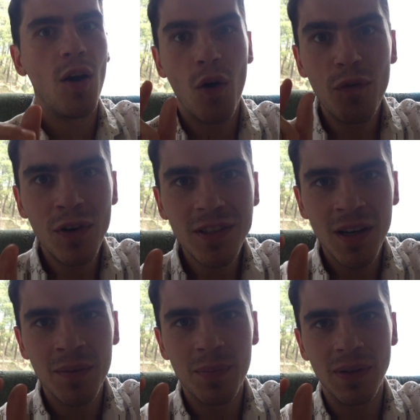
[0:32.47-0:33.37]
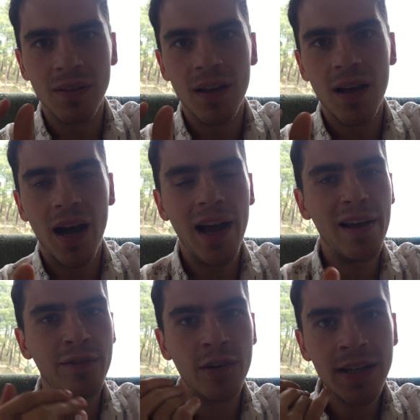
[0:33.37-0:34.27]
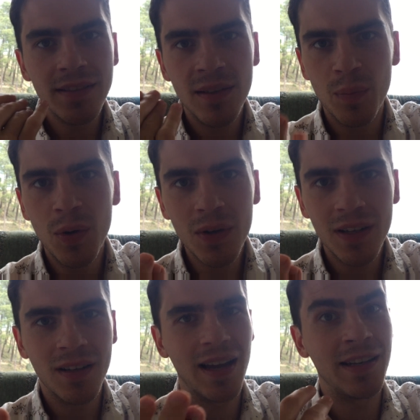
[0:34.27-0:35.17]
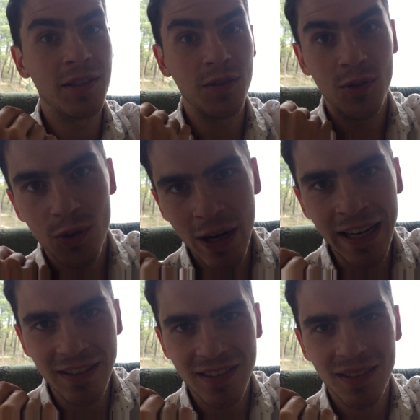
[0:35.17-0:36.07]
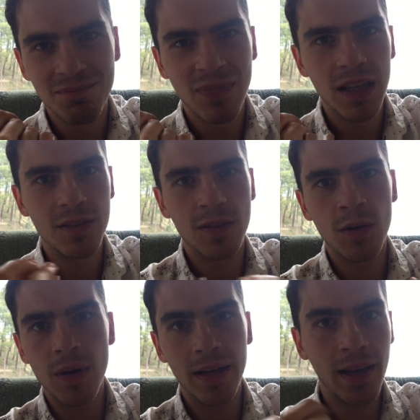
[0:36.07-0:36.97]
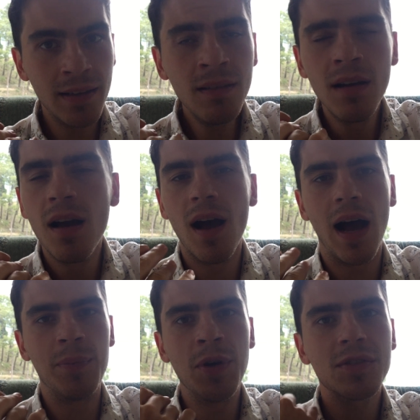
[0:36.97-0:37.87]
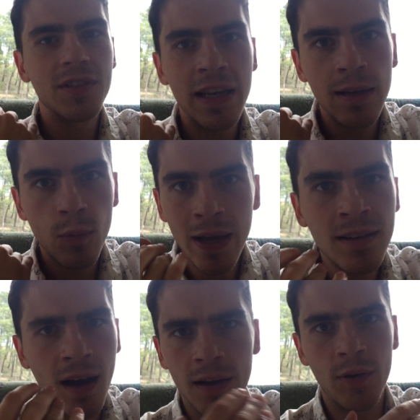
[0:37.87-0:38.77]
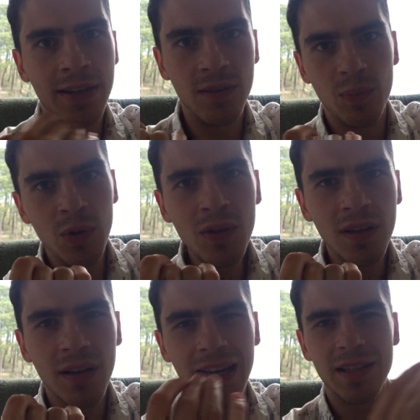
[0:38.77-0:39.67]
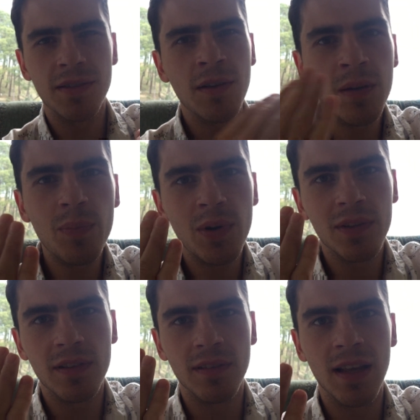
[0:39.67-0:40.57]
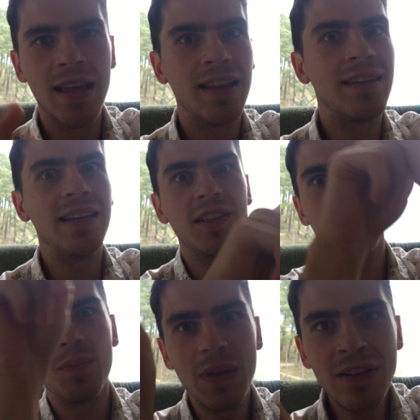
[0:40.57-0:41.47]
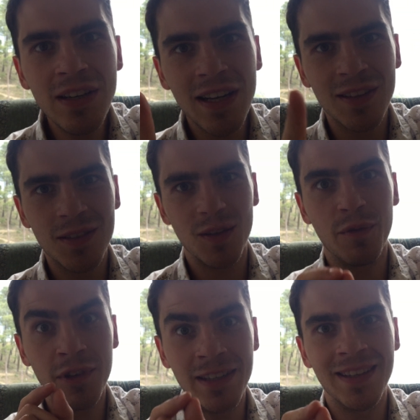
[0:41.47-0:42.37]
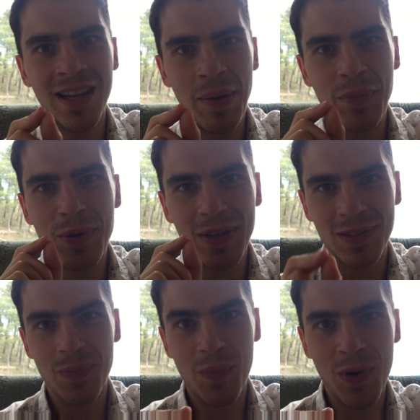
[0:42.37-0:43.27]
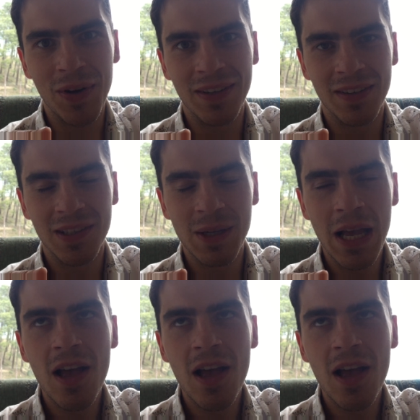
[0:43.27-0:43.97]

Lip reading: Or for example, I have read the book and it's great. So again, I'm not saying when I read the book, it's not important. The experience of reading that book is important.